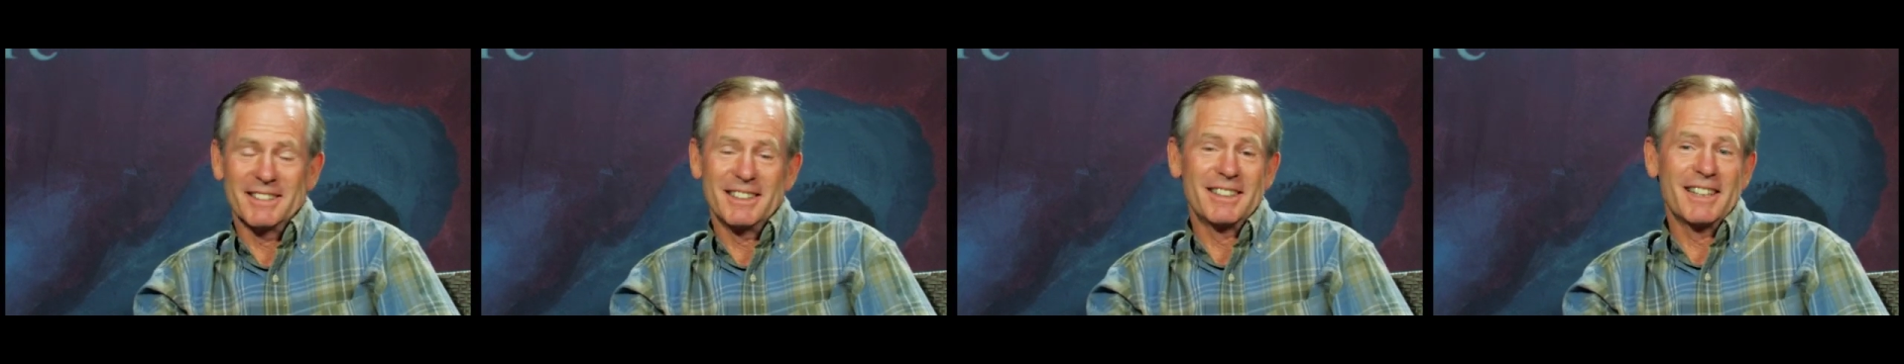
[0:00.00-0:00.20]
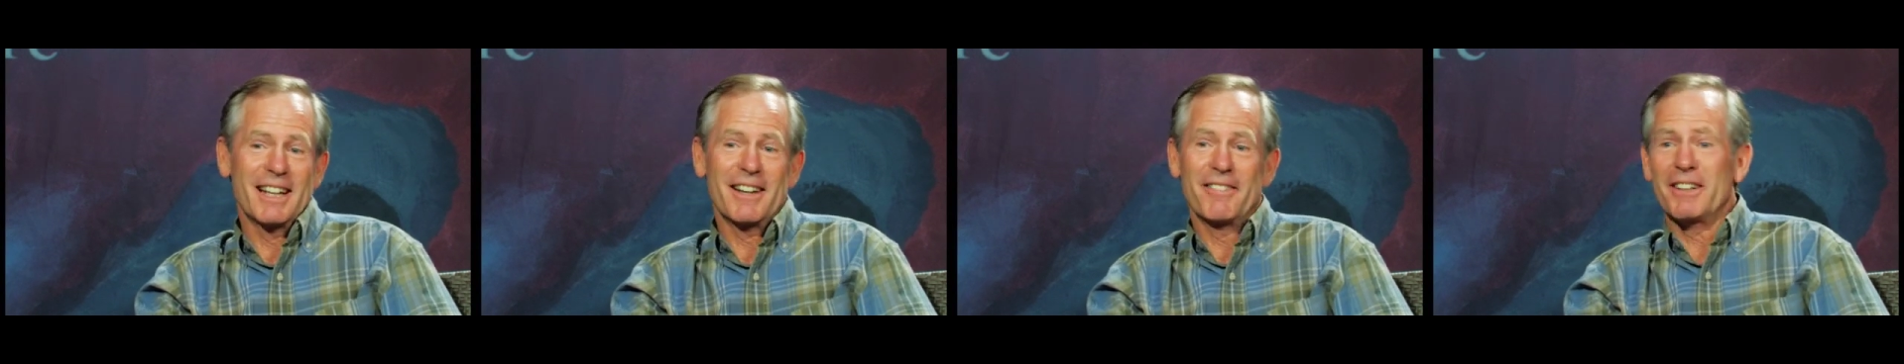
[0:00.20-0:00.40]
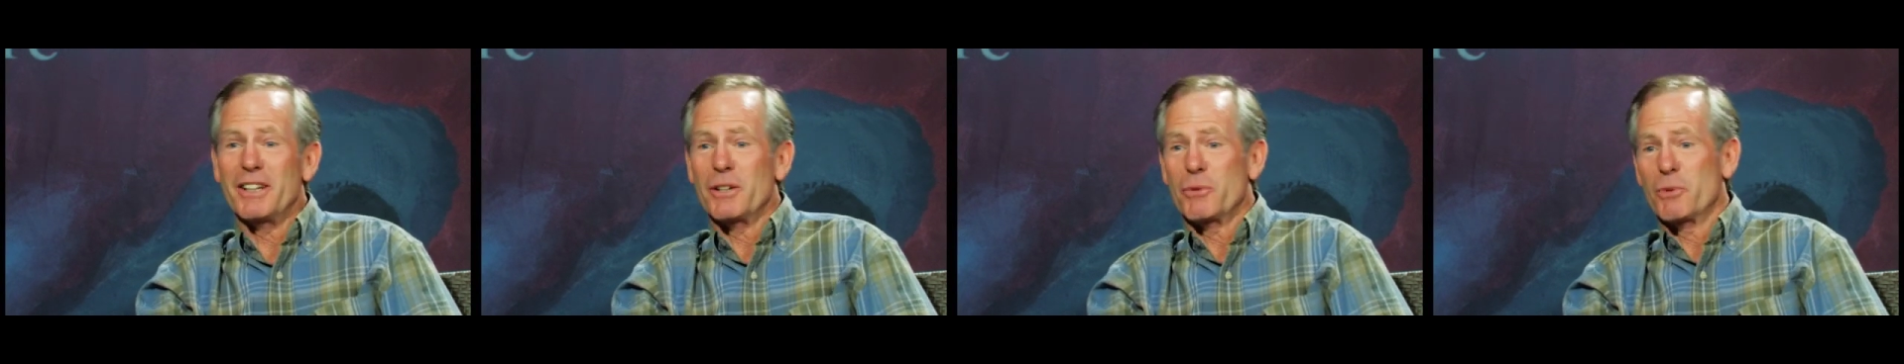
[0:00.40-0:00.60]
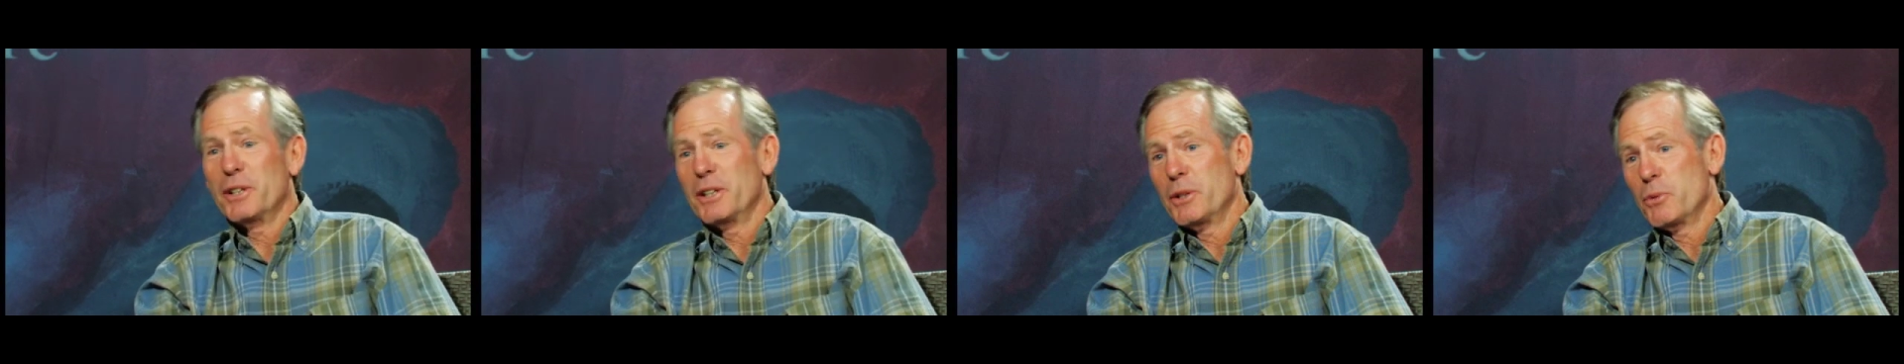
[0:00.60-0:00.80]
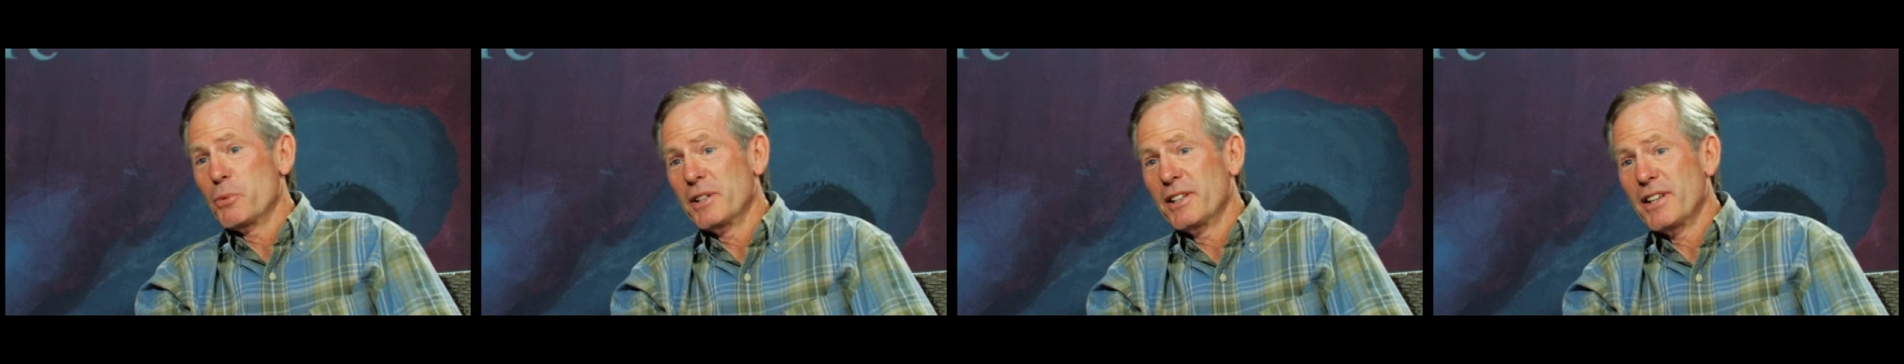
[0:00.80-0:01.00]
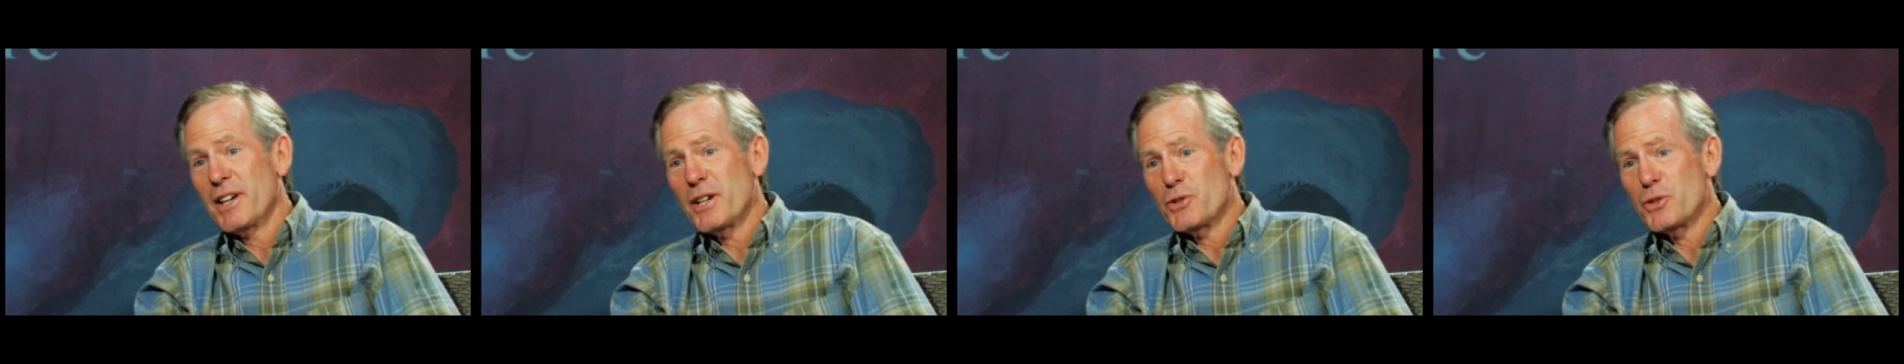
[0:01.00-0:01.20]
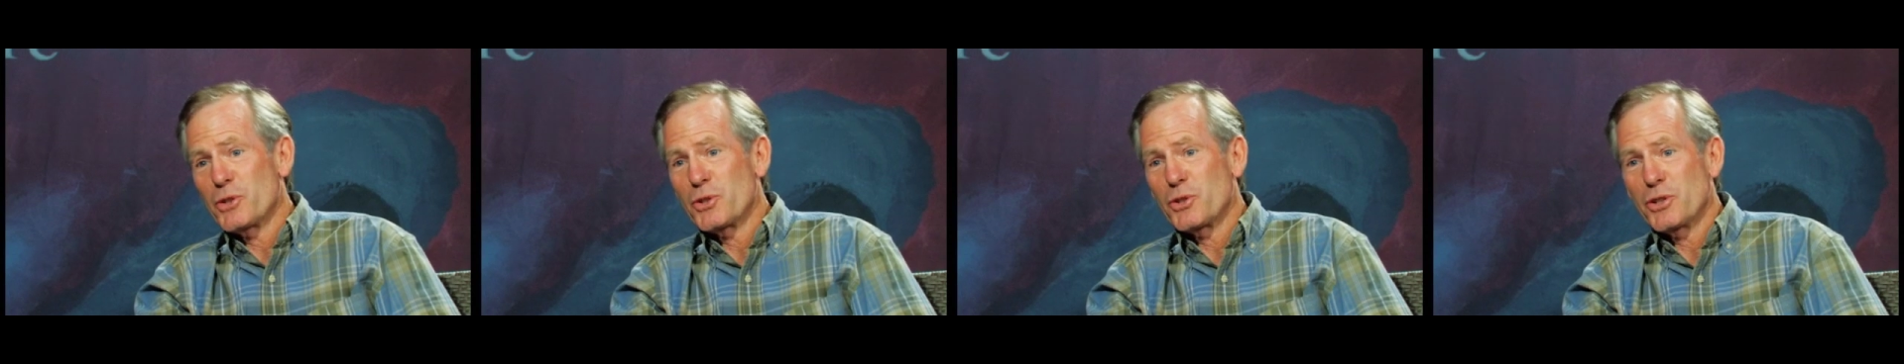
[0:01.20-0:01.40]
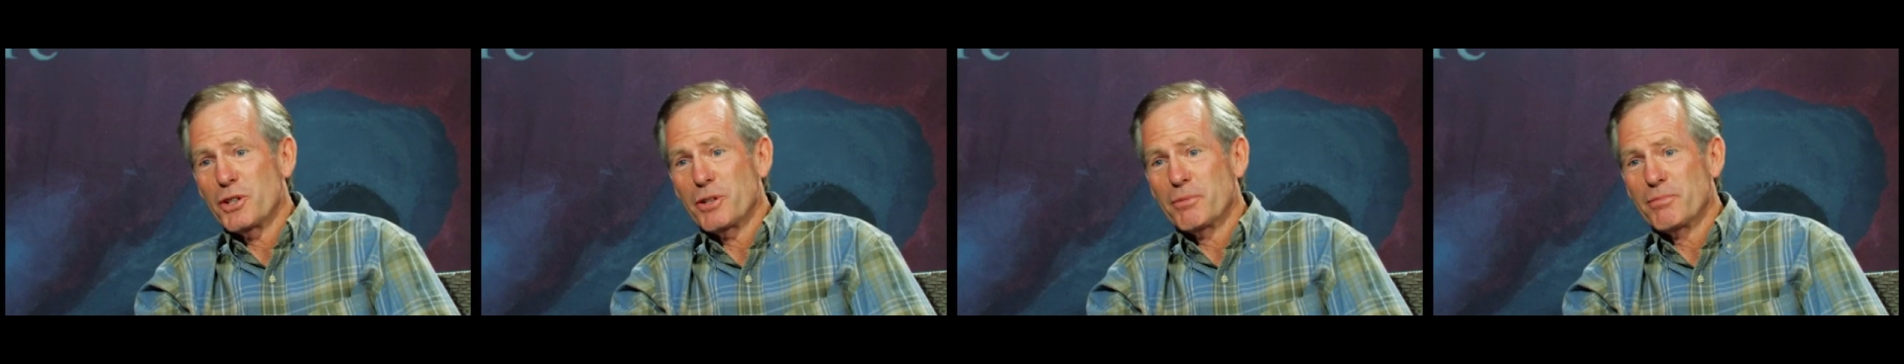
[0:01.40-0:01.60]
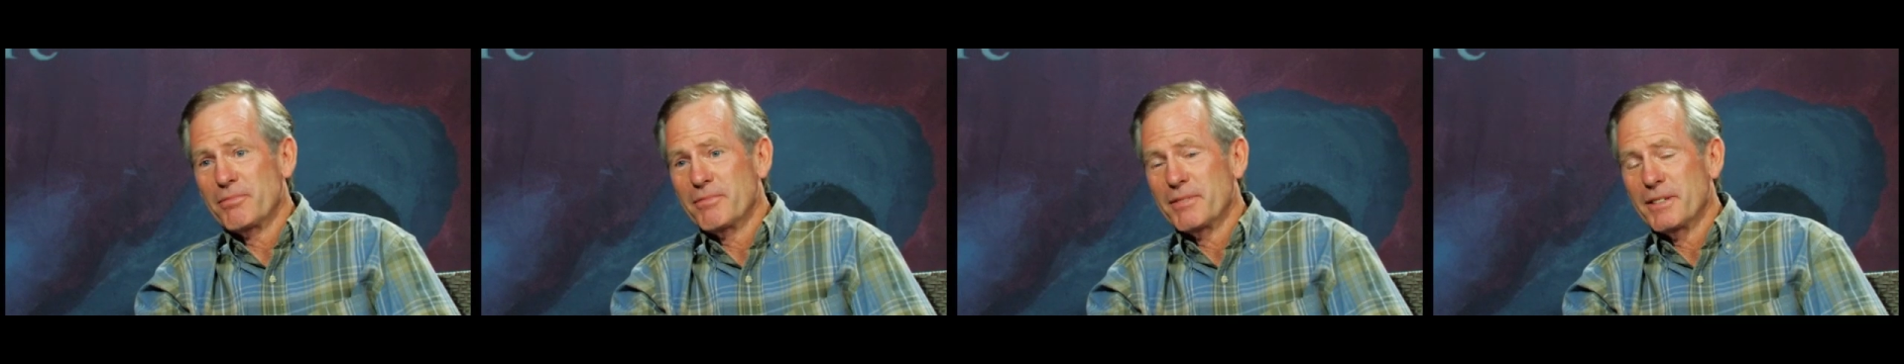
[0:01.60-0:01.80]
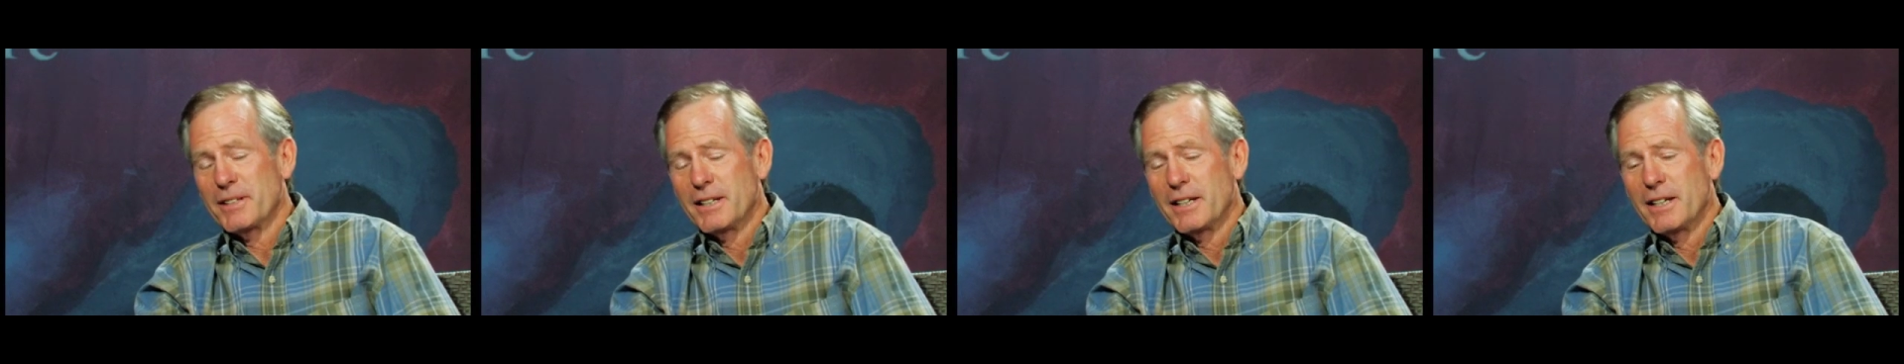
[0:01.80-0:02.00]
didn't have any really relationship.